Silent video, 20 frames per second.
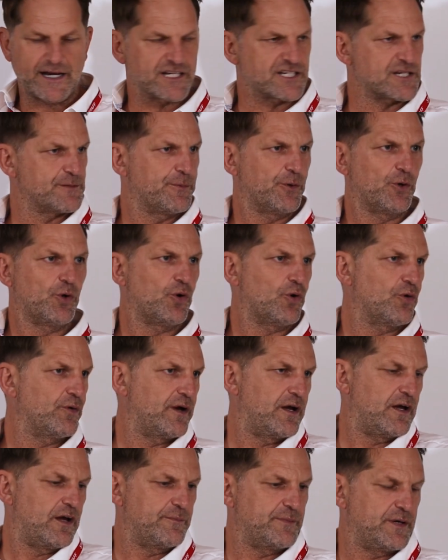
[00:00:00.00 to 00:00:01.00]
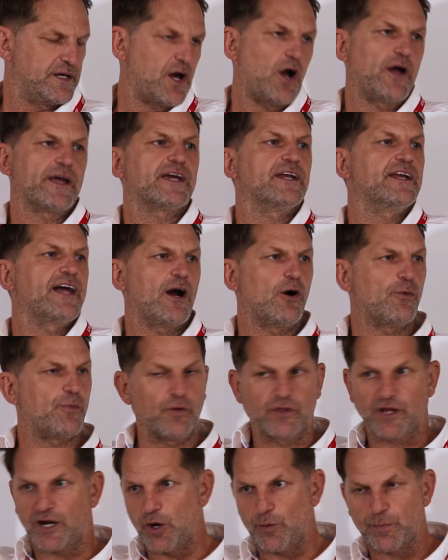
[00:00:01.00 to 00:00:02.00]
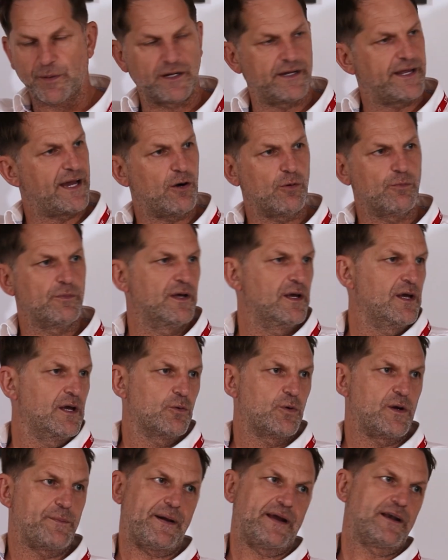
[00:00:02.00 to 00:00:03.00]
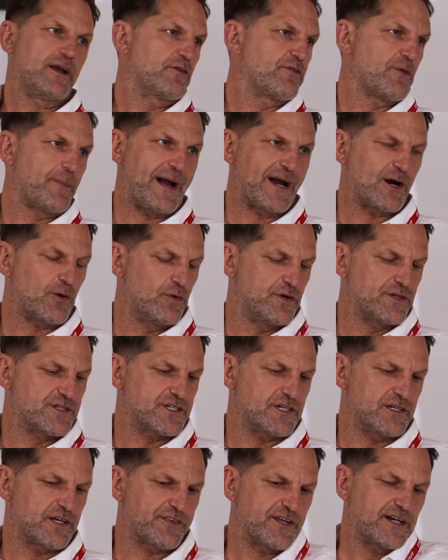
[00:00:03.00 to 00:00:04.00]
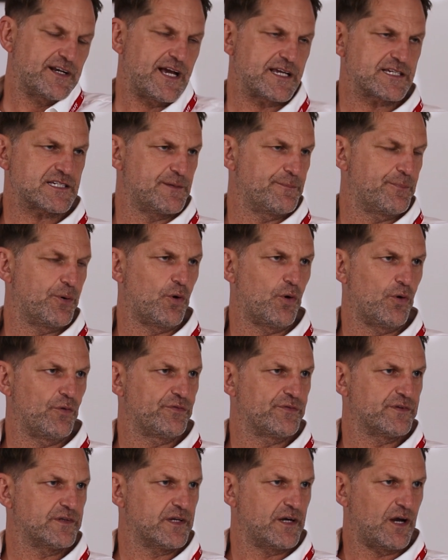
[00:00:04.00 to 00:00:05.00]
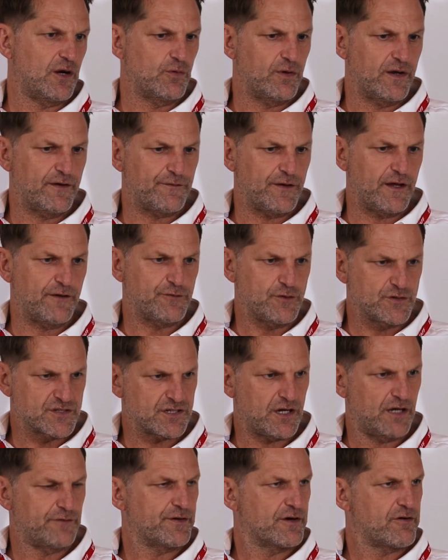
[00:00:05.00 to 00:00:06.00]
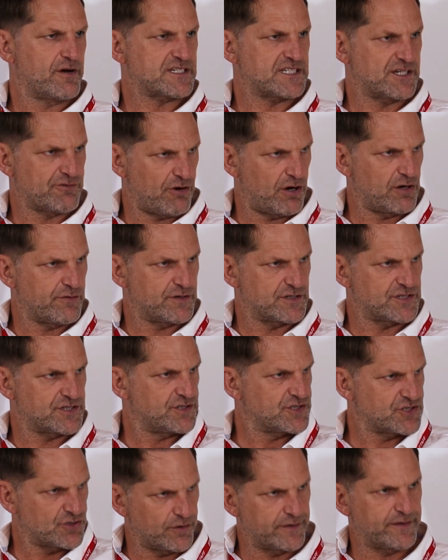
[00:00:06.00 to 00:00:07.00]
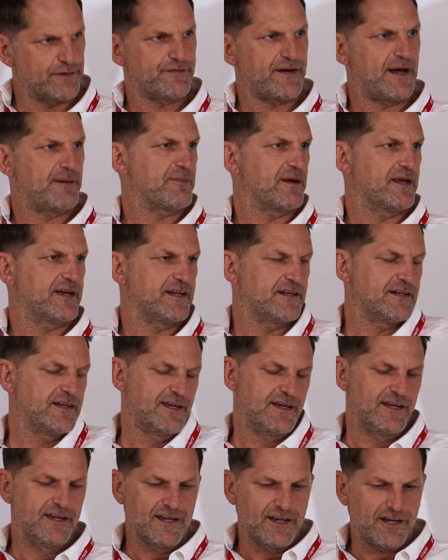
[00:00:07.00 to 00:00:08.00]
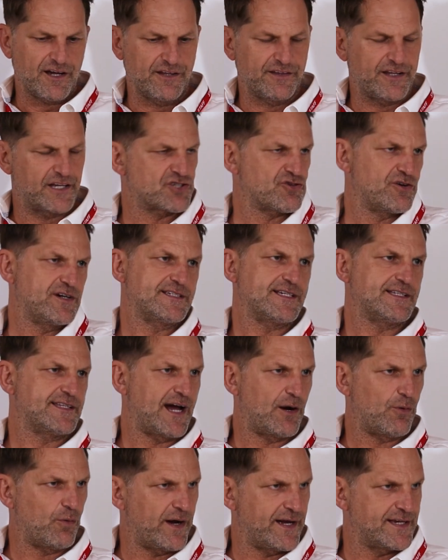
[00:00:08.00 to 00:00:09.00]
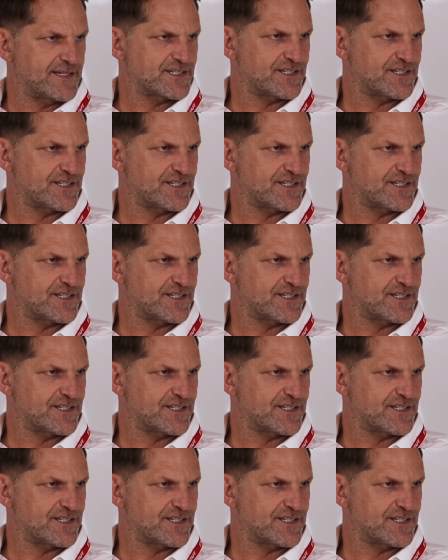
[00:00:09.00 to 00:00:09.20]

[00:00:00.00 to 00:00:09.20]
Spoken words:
any support, and I can help or the club can help, we bend over backwards, and I think that's important. If you sign for Gresley Rovers, you join the family, and they're treated that way.